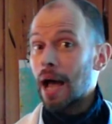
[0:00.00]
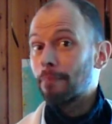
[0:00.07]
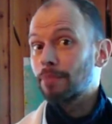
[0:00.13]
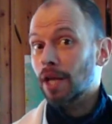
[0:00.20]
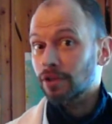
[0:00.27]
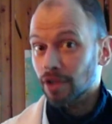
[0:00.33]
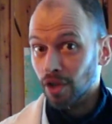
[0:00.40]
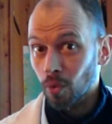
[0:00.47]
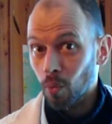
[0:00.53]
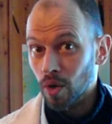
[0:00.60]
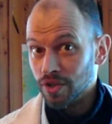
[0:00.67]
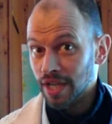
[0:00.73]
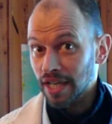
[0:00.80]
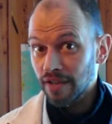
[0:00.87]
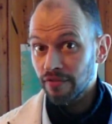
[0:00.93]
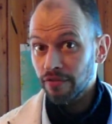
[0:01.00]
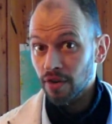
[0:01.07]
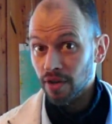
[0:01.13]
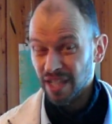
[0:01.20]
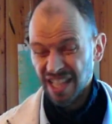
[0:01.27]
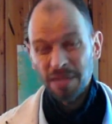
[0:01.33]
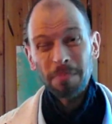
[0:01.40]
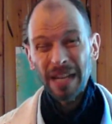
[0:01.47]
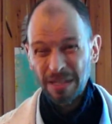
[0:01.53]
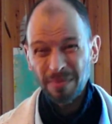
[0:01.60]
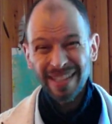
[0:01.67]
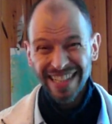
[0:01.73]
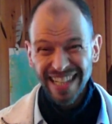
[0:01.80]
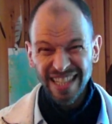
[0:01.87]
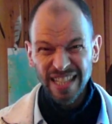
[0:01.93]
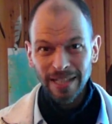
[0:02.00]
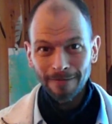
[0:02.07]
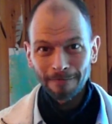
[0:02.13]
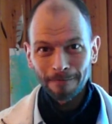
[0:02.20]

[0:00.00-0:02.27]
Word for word: I'm not gonna watch any further, it makes me dizzy.